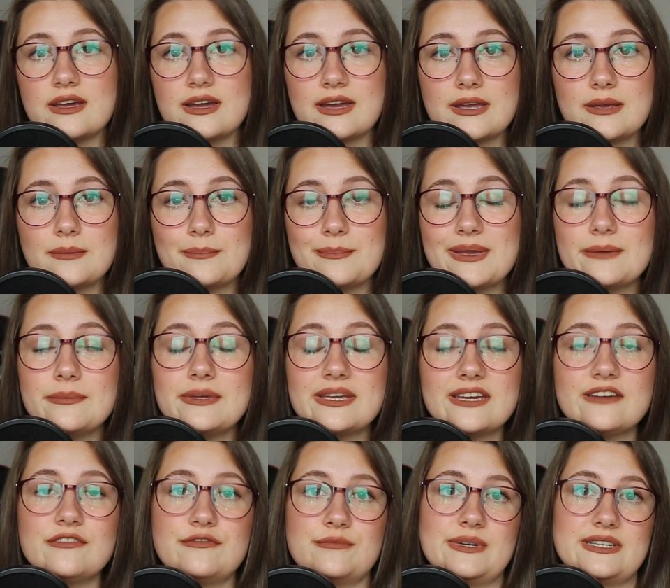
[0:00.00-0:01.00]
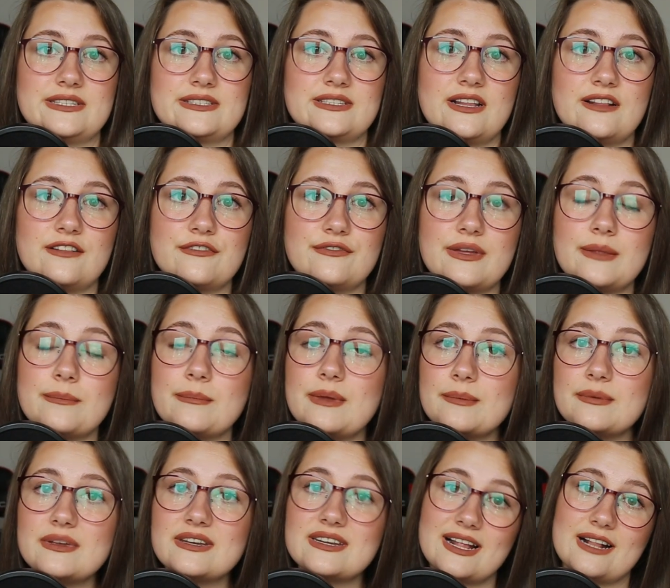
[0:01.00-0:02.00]
I maybe give myself, and
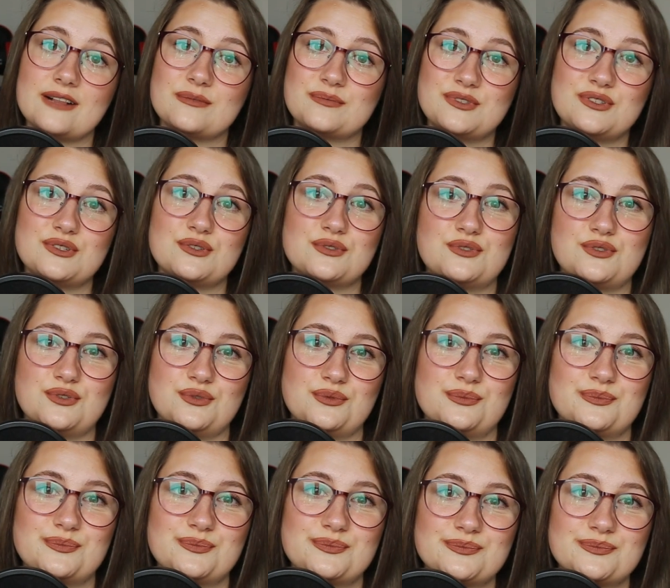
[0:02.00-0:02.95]
maybe it helps you too.